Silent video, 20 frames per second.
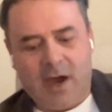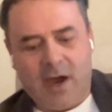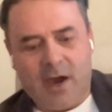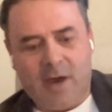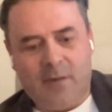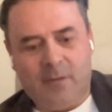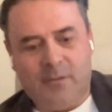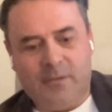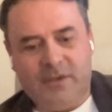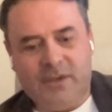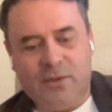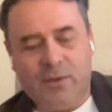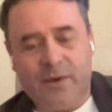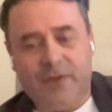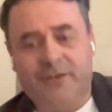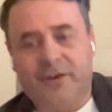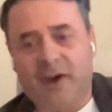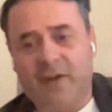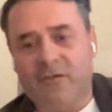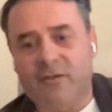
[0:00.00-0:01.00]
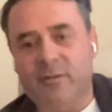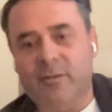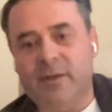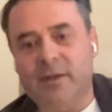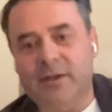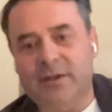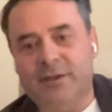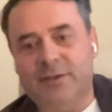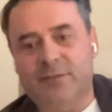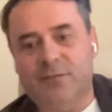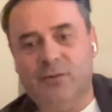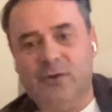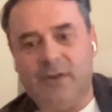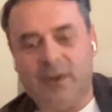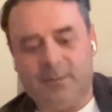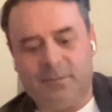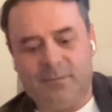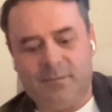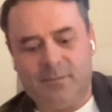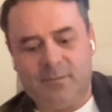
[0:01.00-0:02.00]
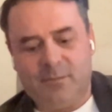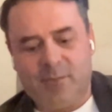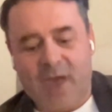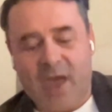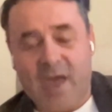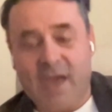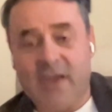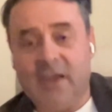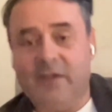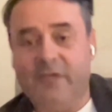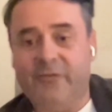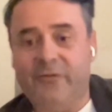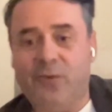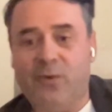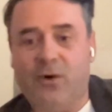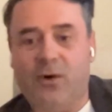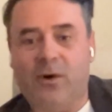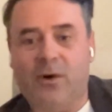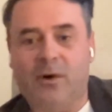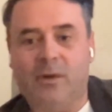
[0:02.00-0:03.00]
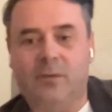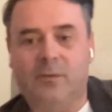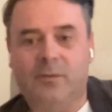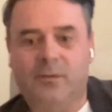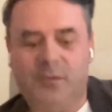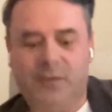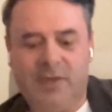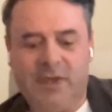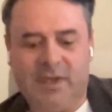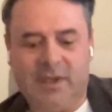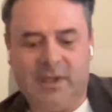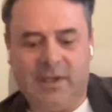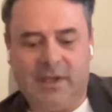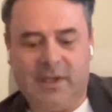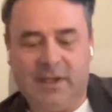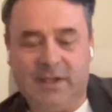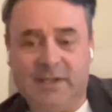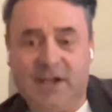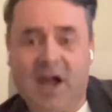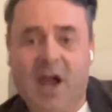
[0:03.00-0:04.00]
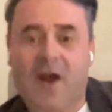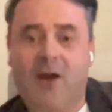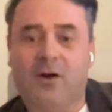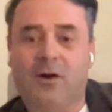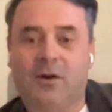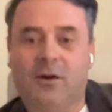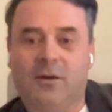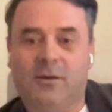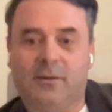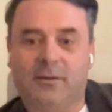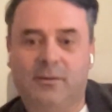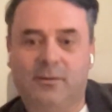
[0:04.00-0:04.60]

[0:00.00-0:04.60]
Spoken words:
the US government is really paying for the entire